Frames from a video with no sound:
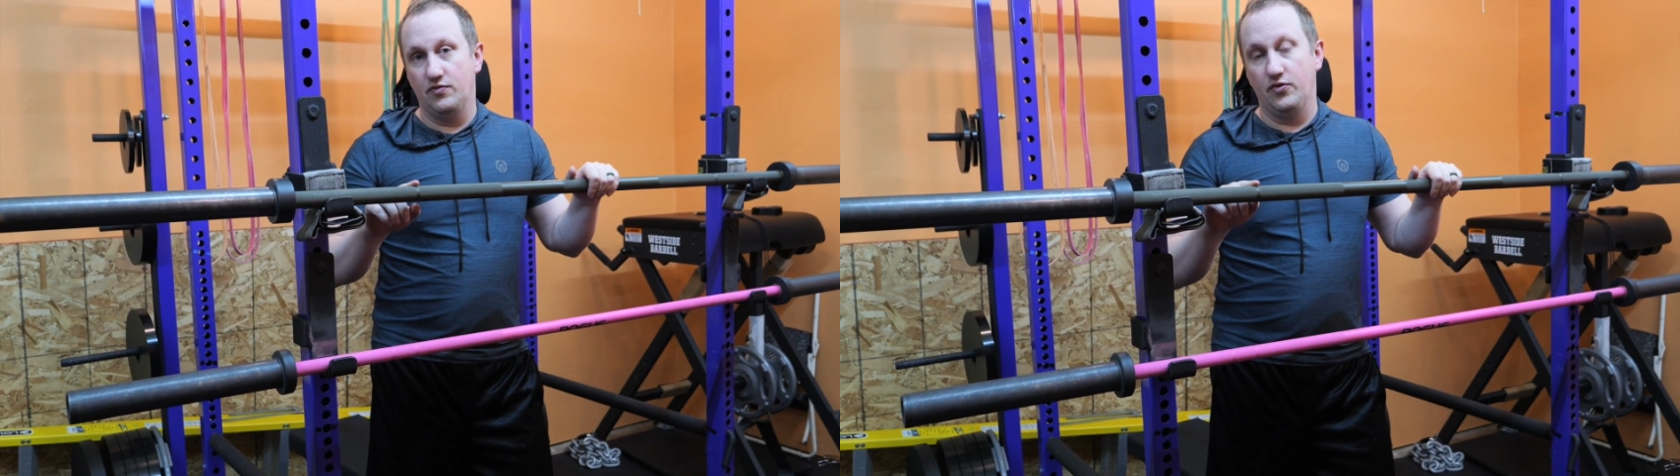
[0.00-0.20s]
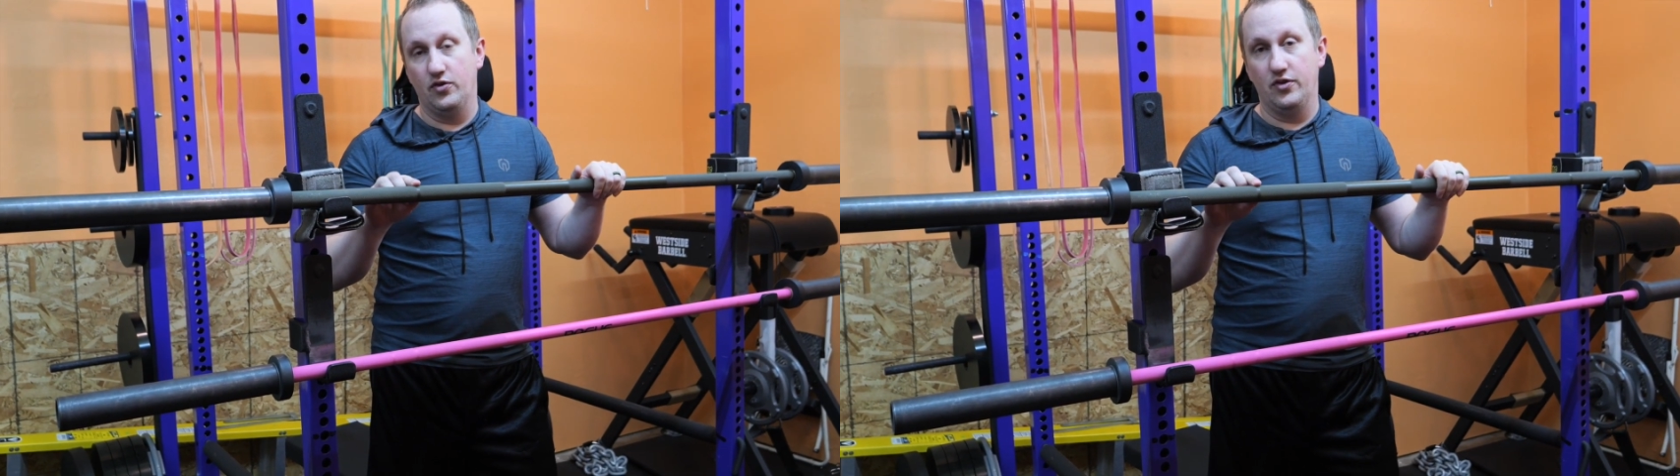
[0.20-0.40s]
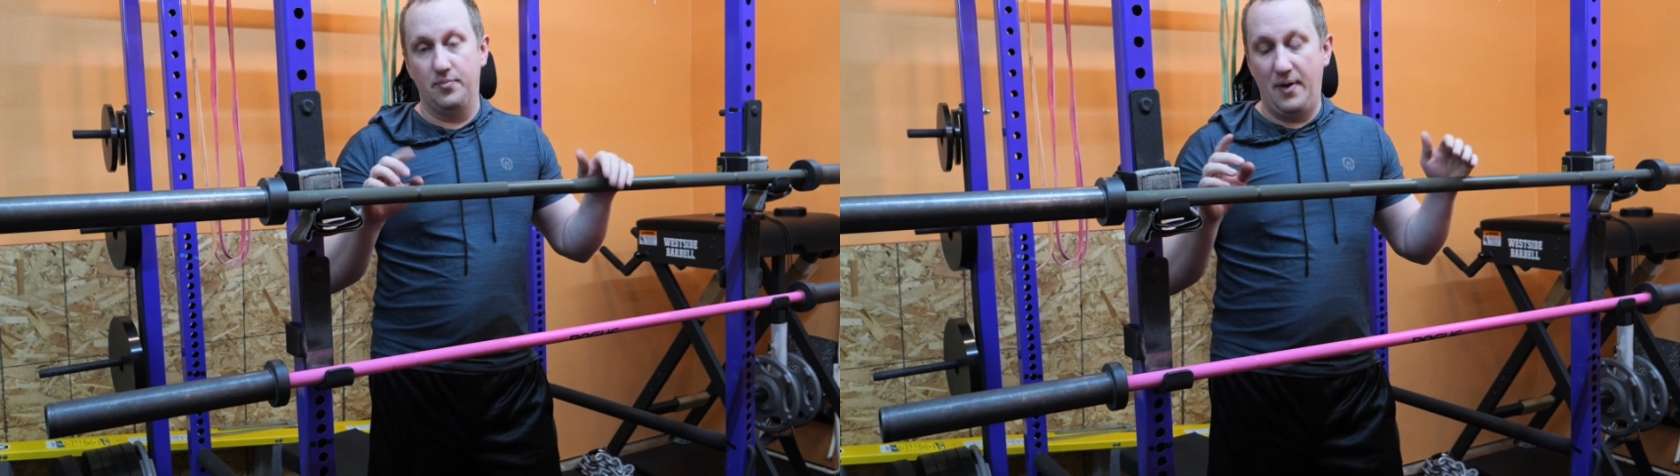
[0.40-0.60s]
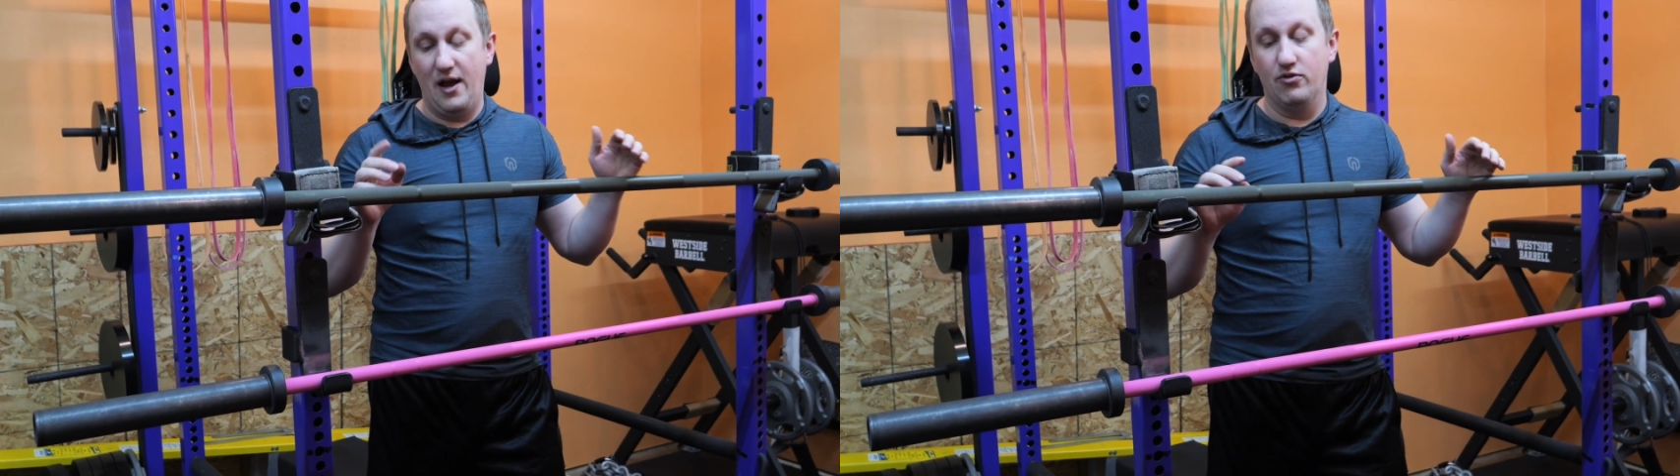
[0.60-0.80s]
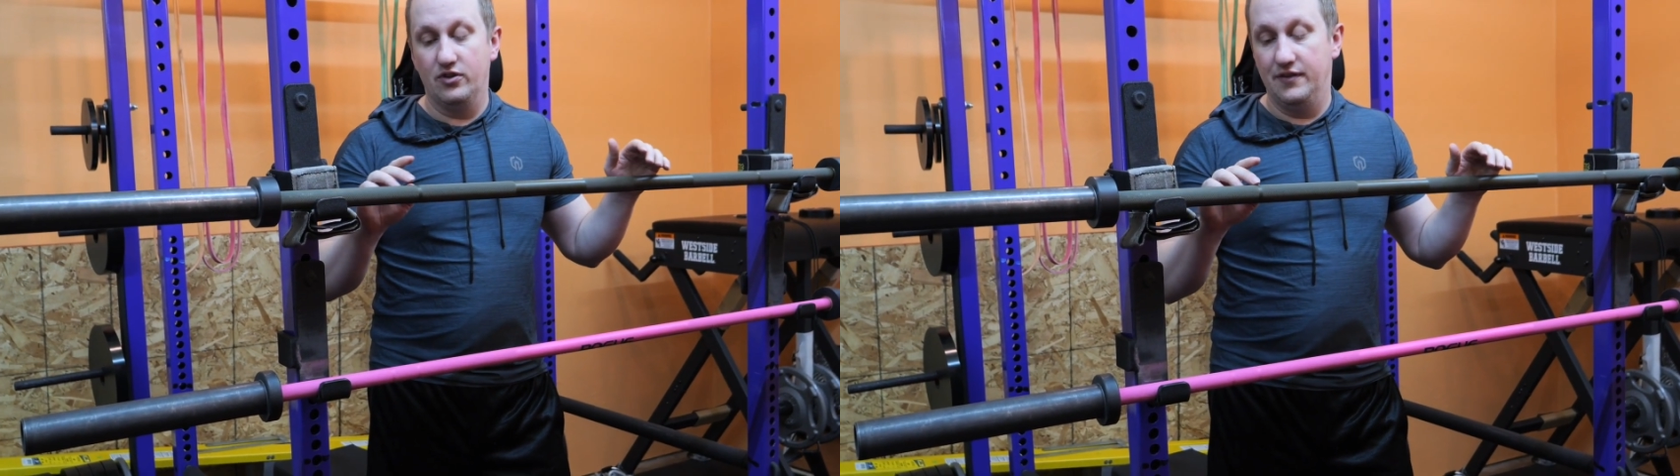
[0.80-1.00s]
for the
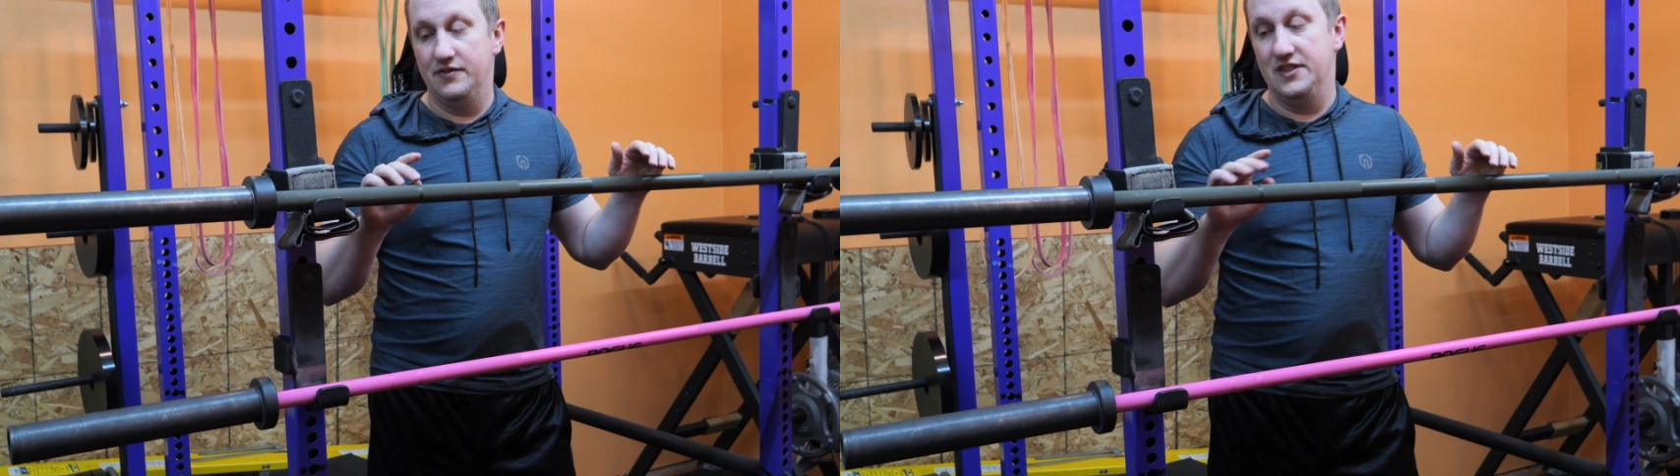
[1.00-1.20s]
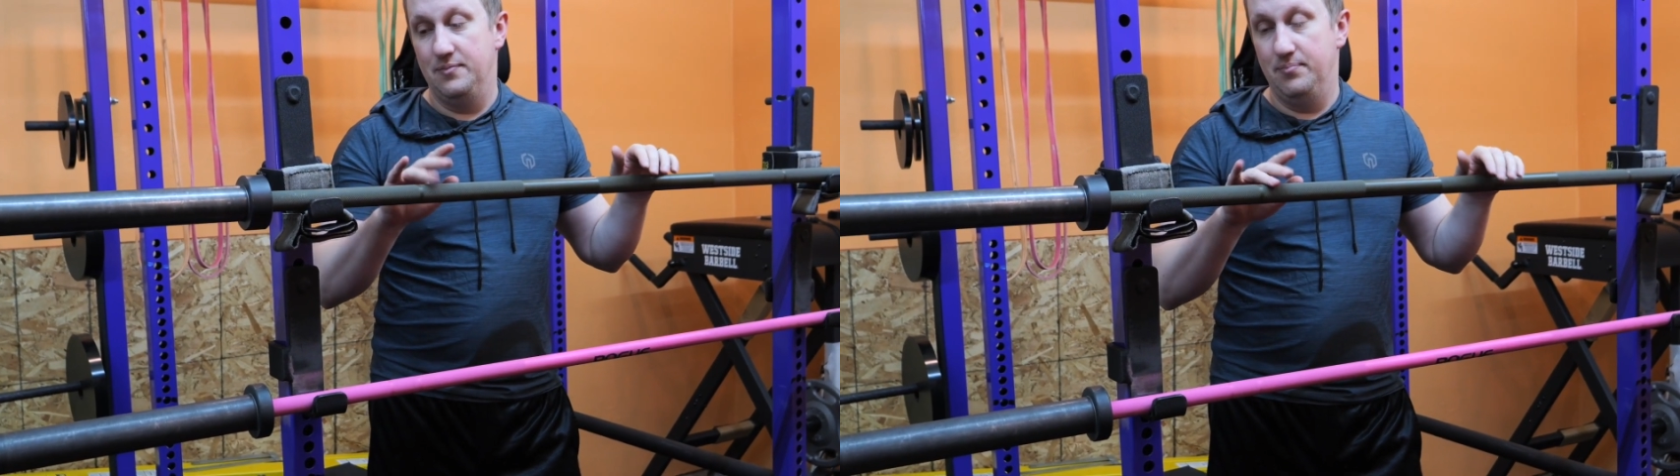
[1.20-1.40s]
powerlifting